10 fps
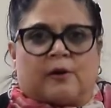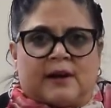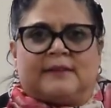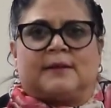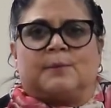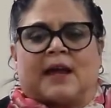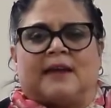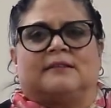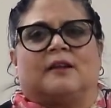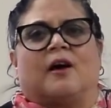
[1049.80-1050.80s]
is some
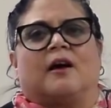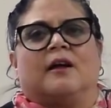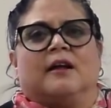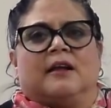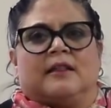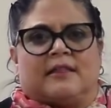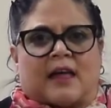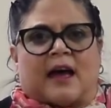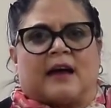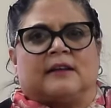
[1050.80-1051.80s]
case law
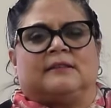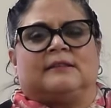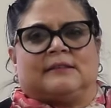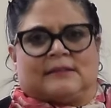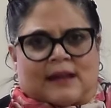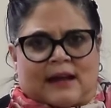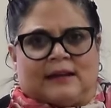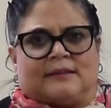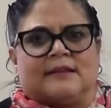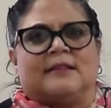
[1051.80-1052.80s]
that
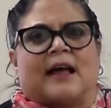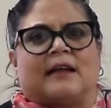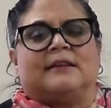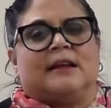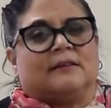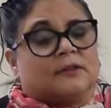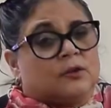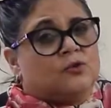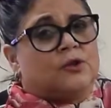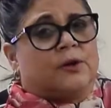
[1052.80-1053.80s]
states that the
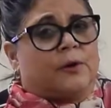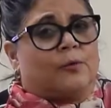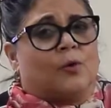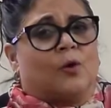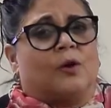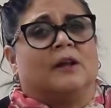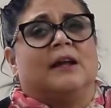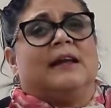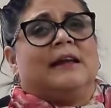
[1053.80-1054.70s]
exclusionary rule